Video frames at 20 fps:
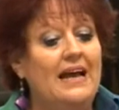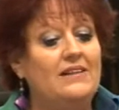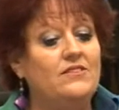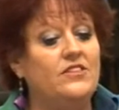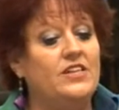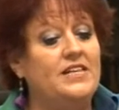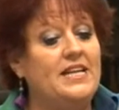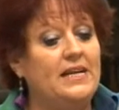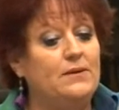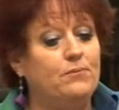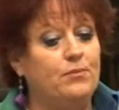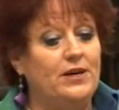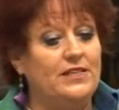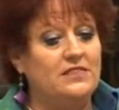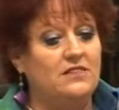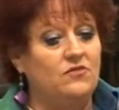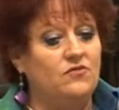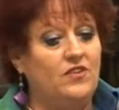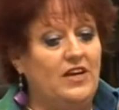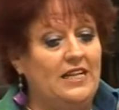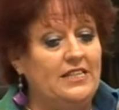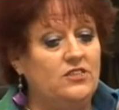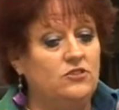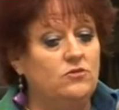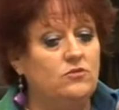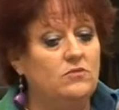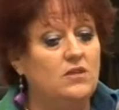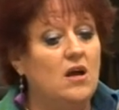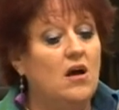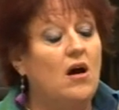the net present value
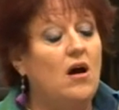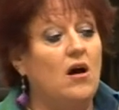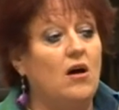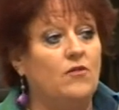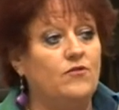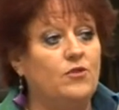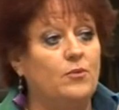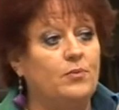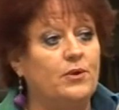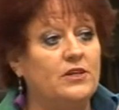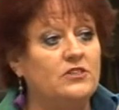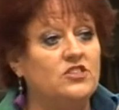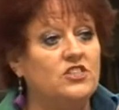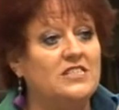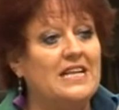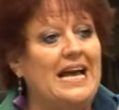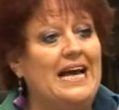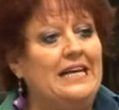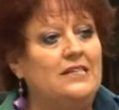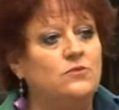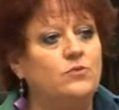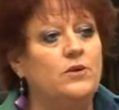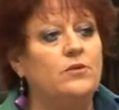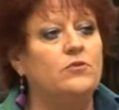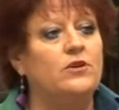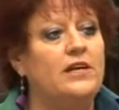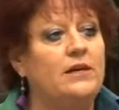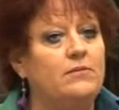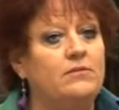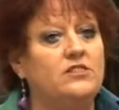of the project, and we
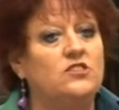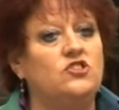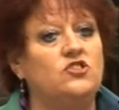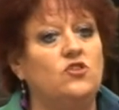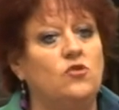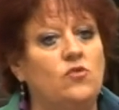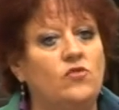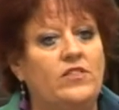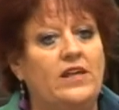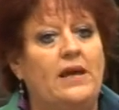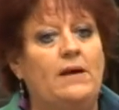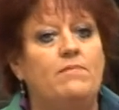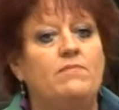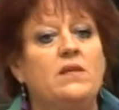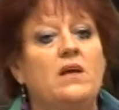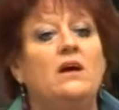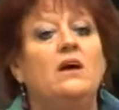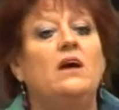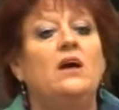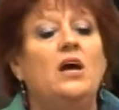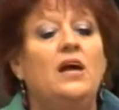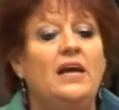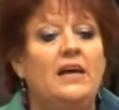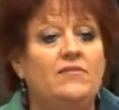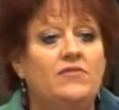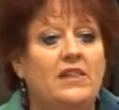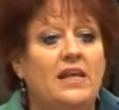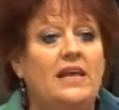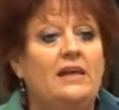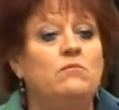were able to show them
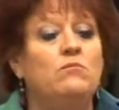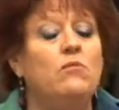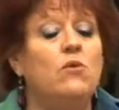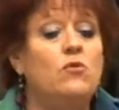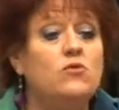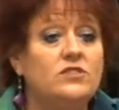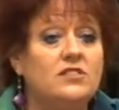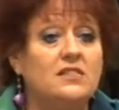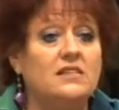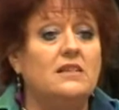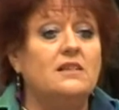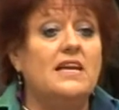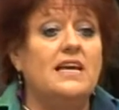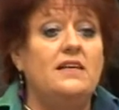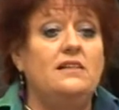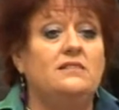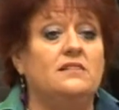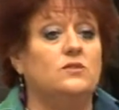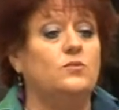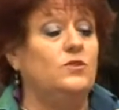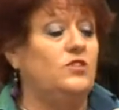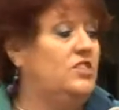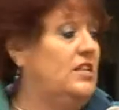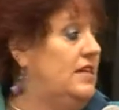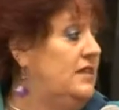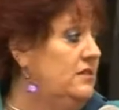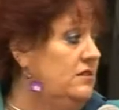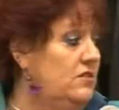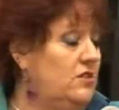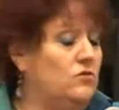in most cases,
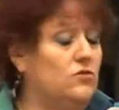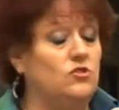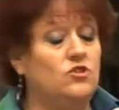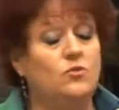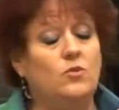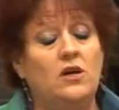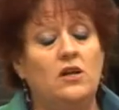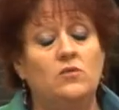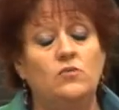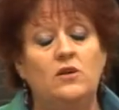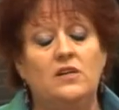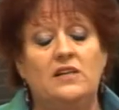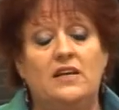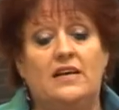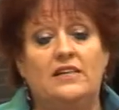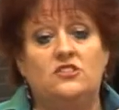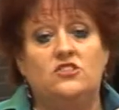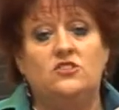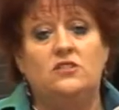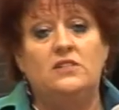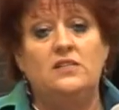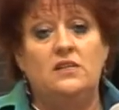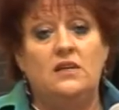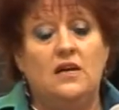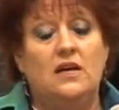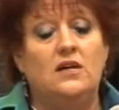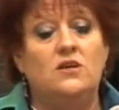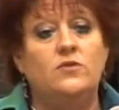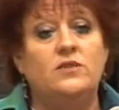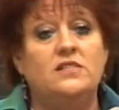and Ujwal will actually
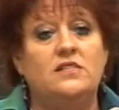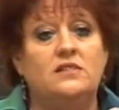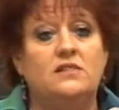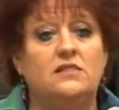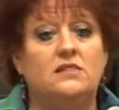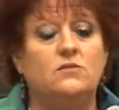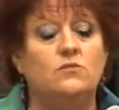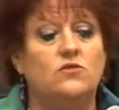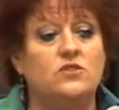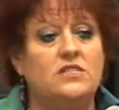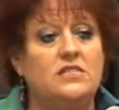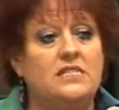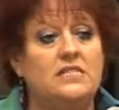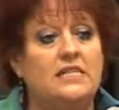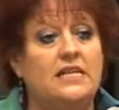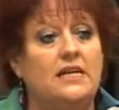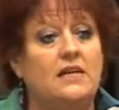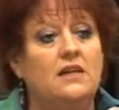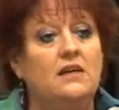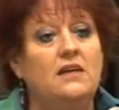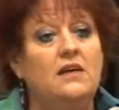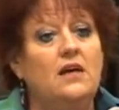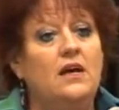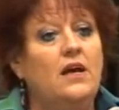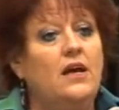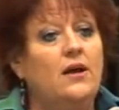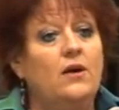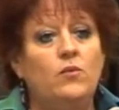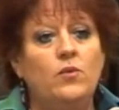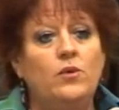go into this in more detail,
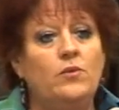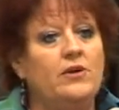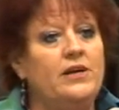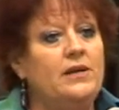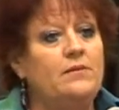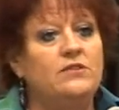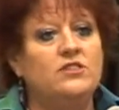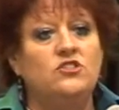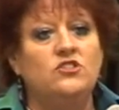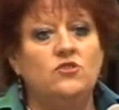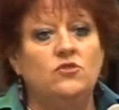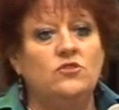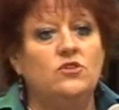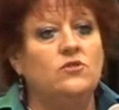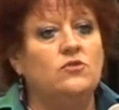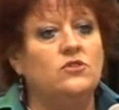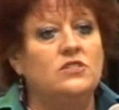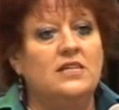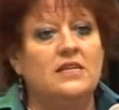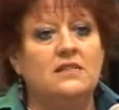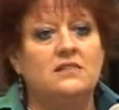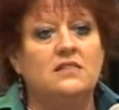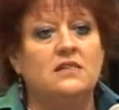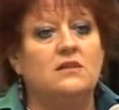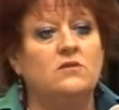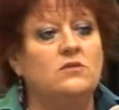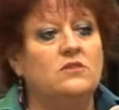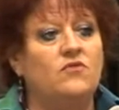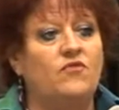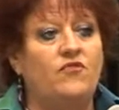we were able to show the hotels that
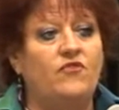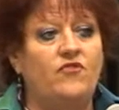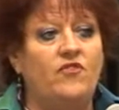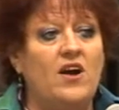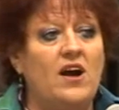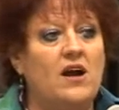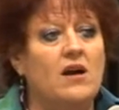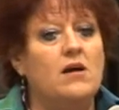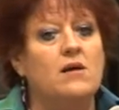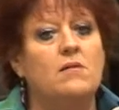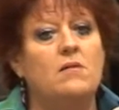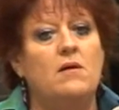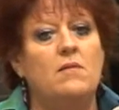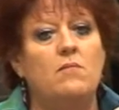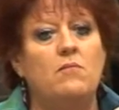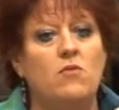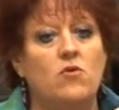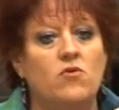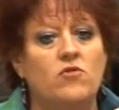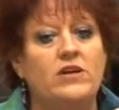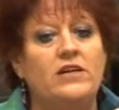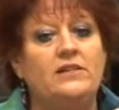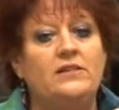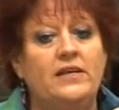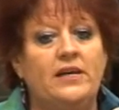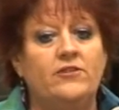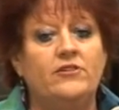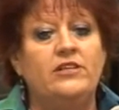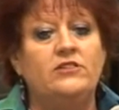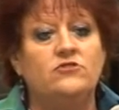it was far more in
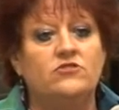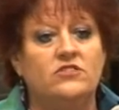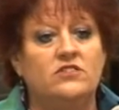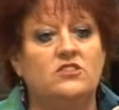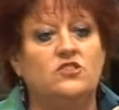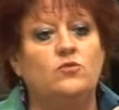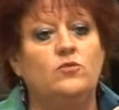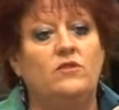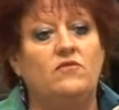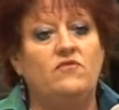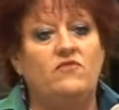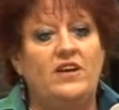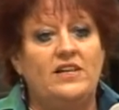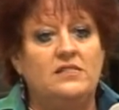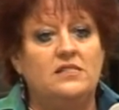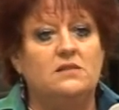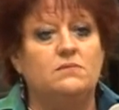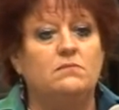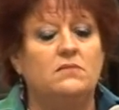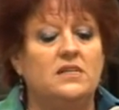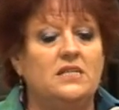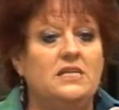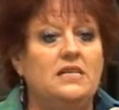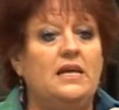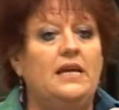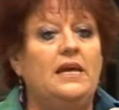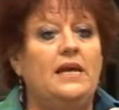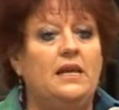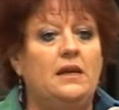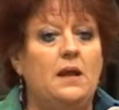their interest to invest money
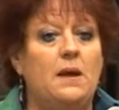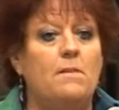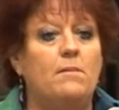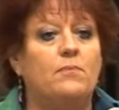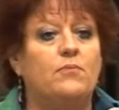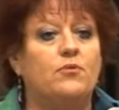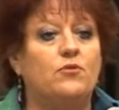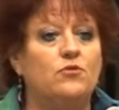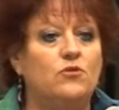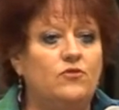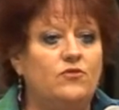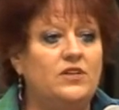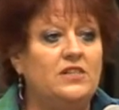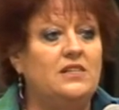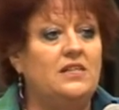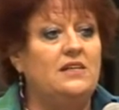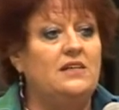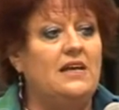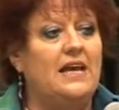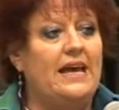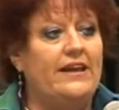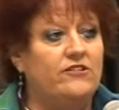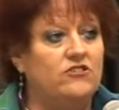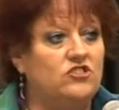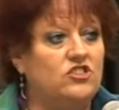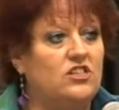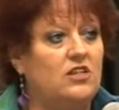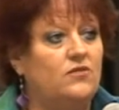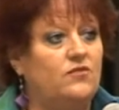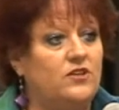in improving the
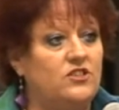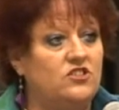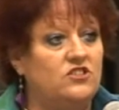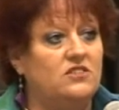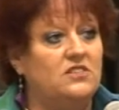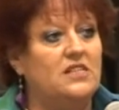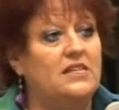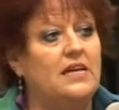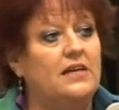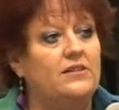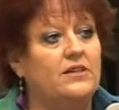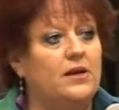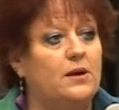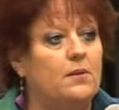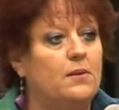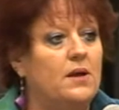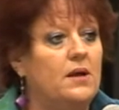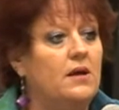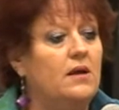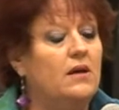energy efficiency in their